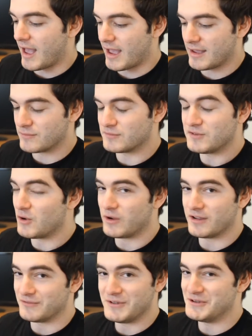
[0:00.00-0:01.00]
I am so
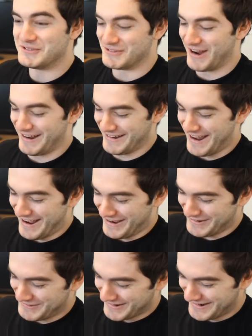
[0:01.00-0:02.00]
confused right
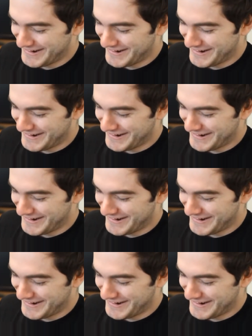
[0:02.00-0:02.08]
now.